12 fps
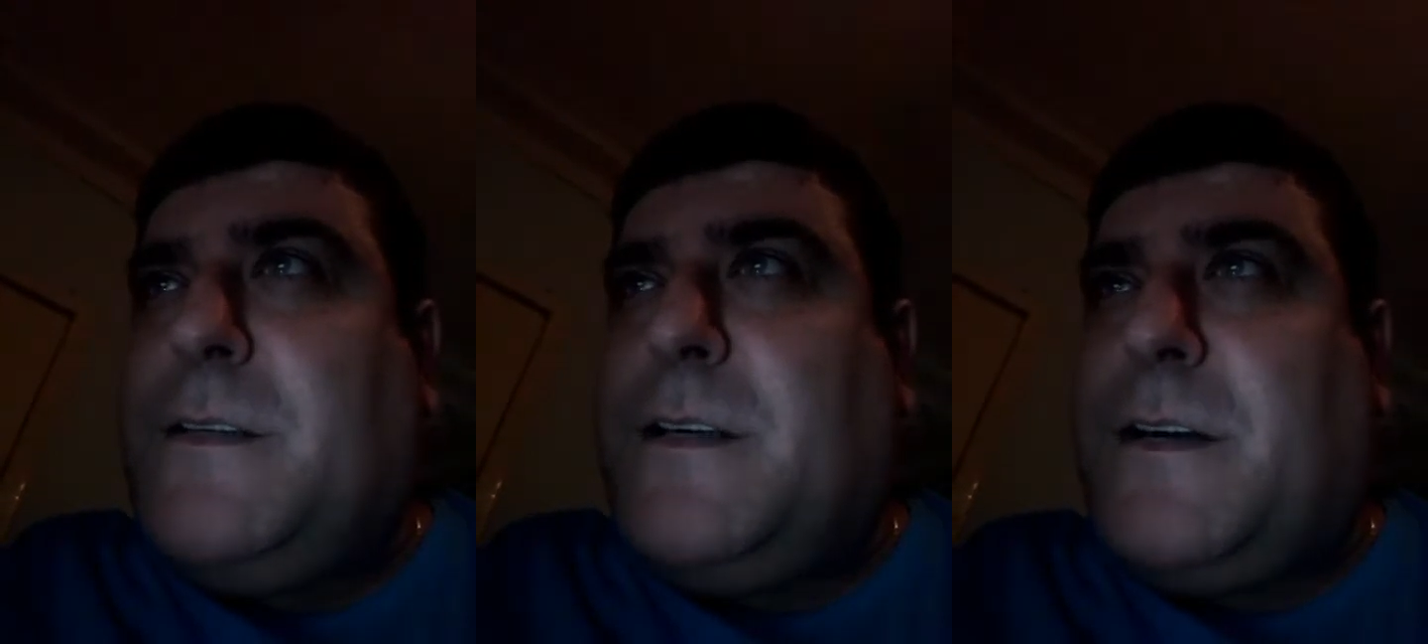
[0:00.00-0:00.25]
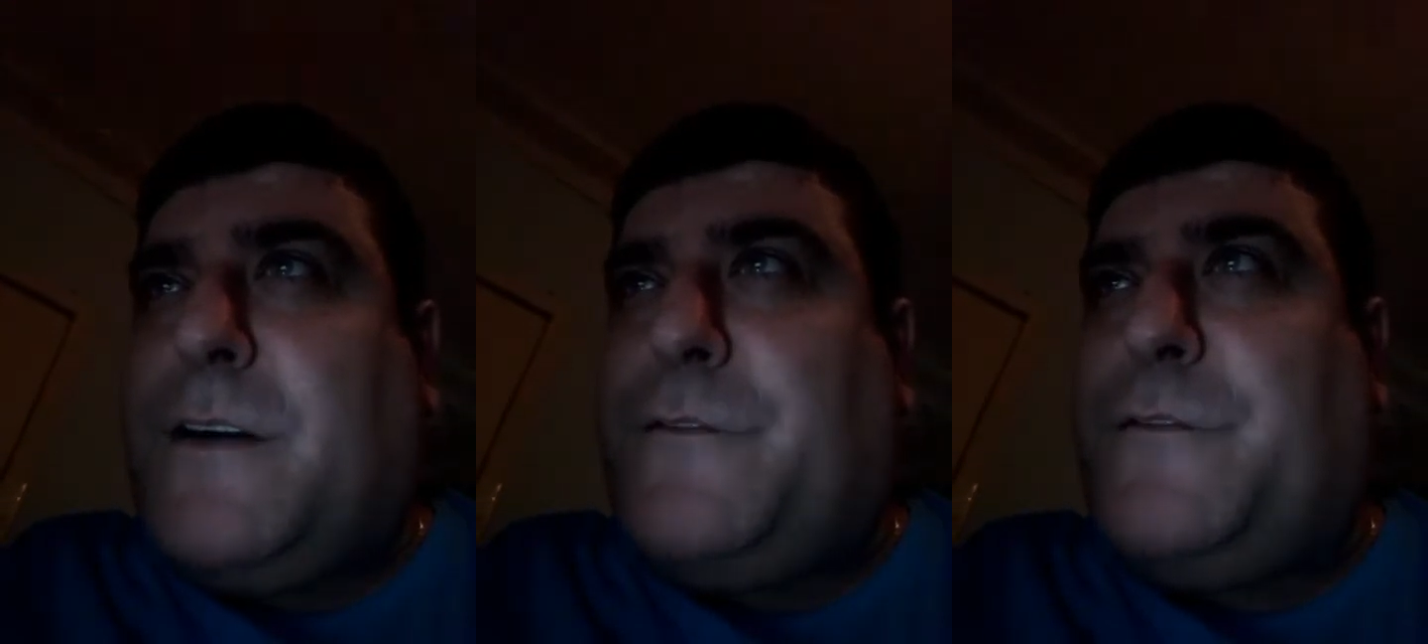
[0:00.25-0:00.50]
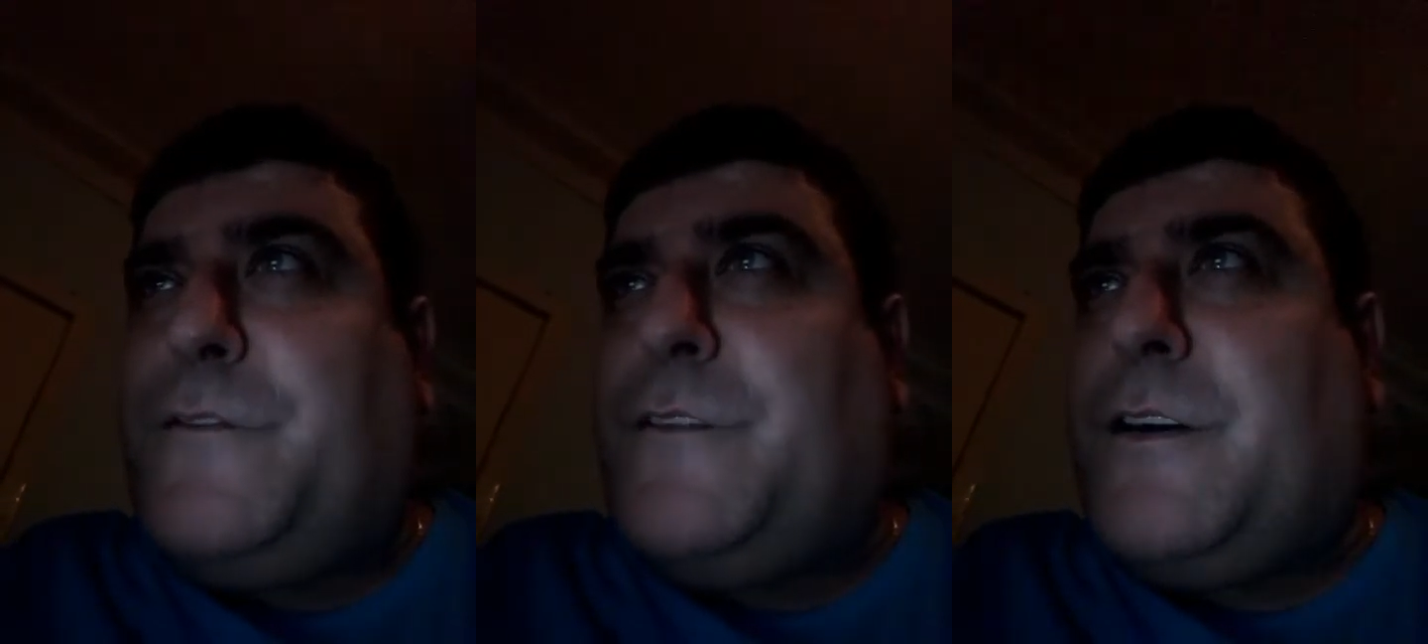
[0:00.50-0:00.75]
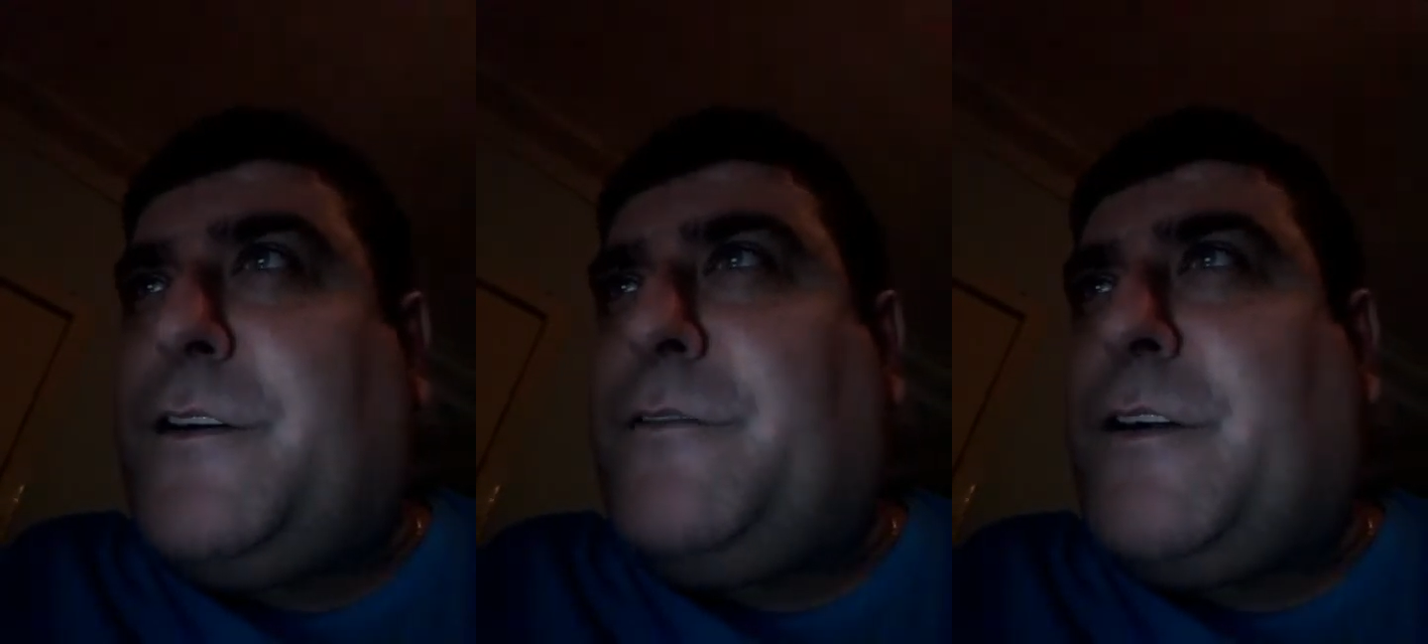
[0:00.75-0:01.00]

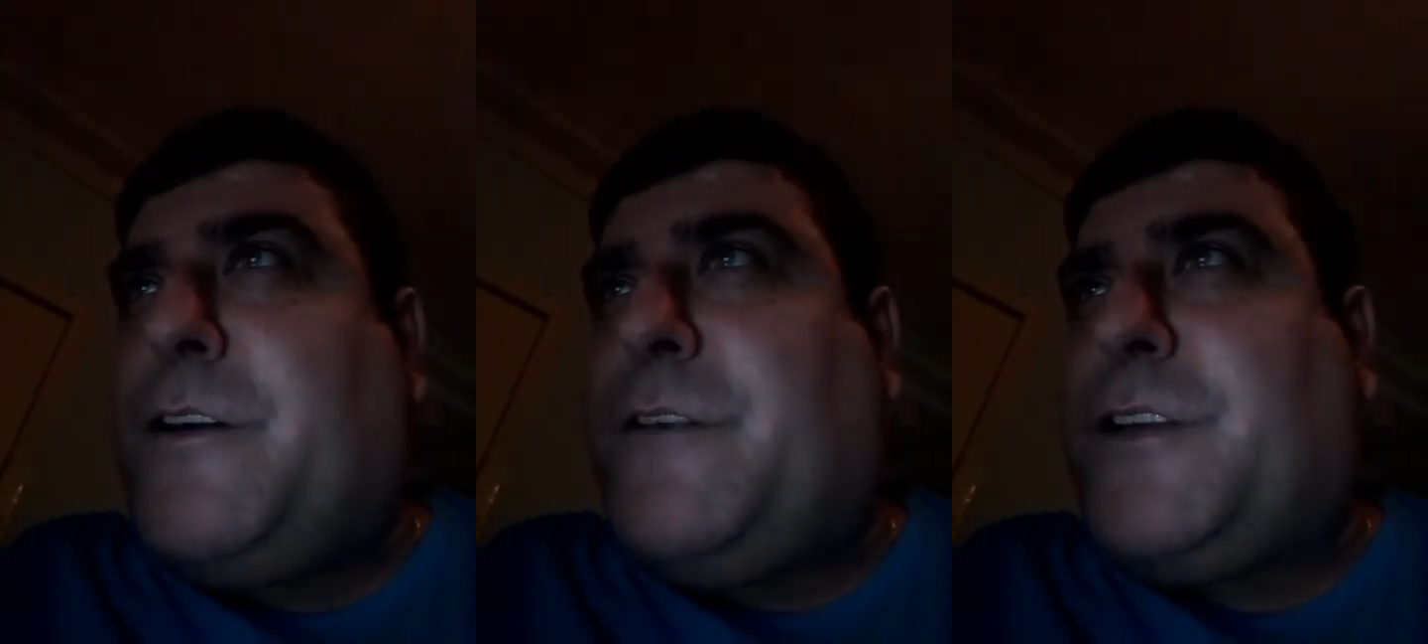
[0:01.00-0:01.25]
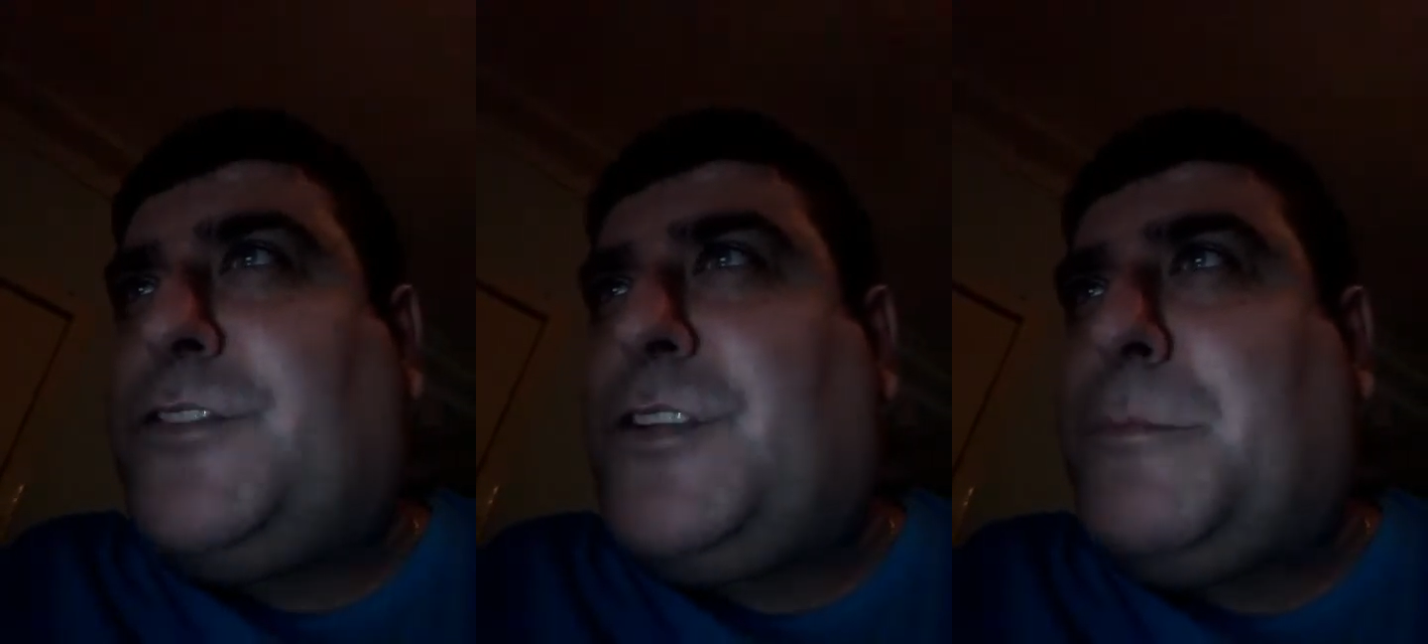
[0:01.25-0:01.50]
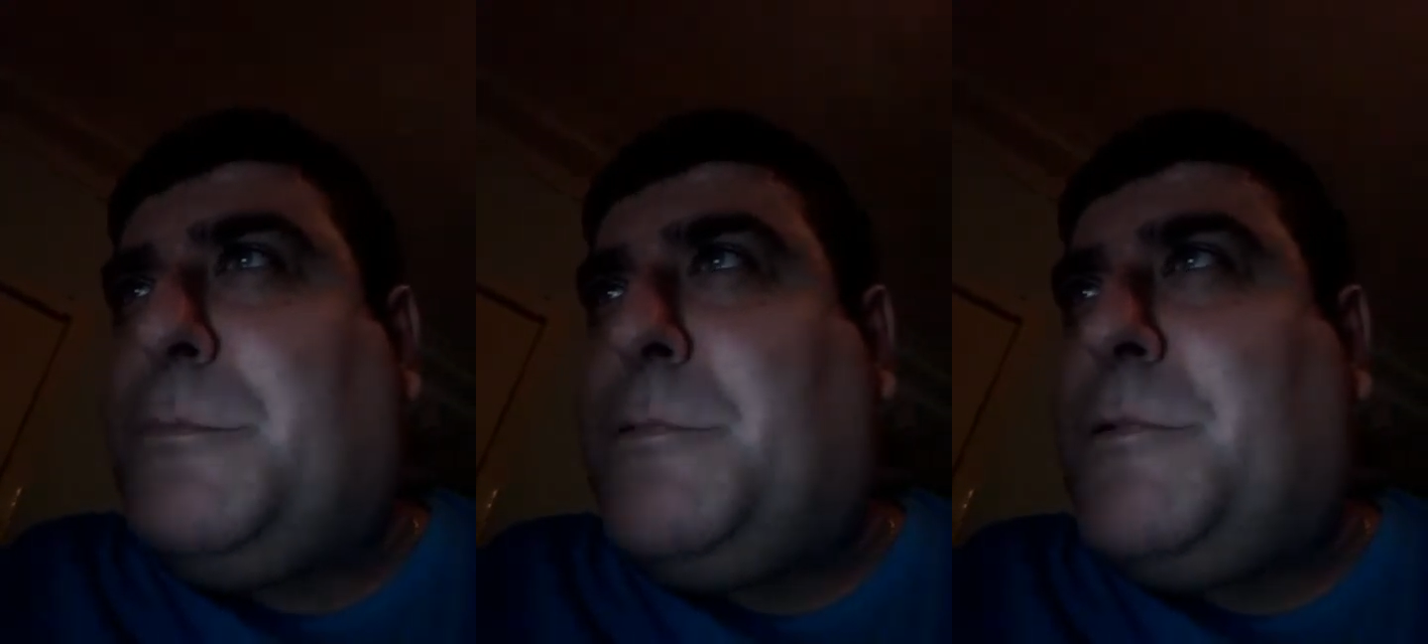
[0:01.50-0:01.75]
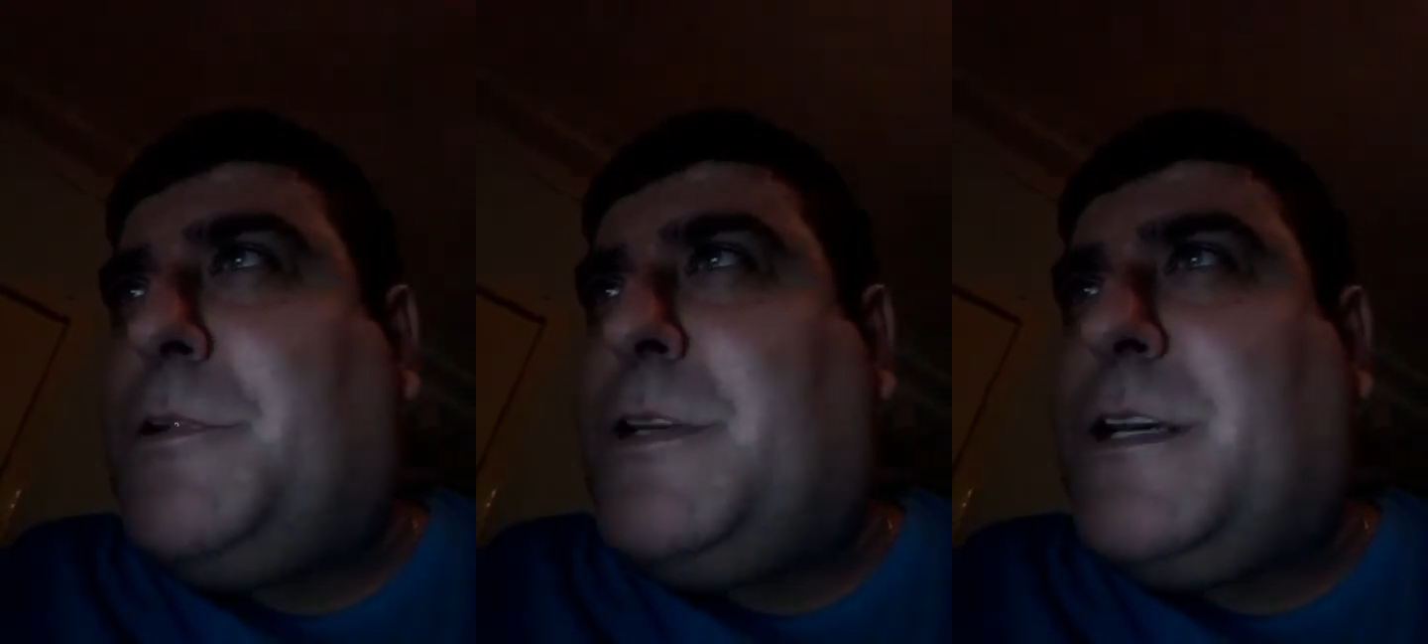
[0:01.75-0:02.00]
actually put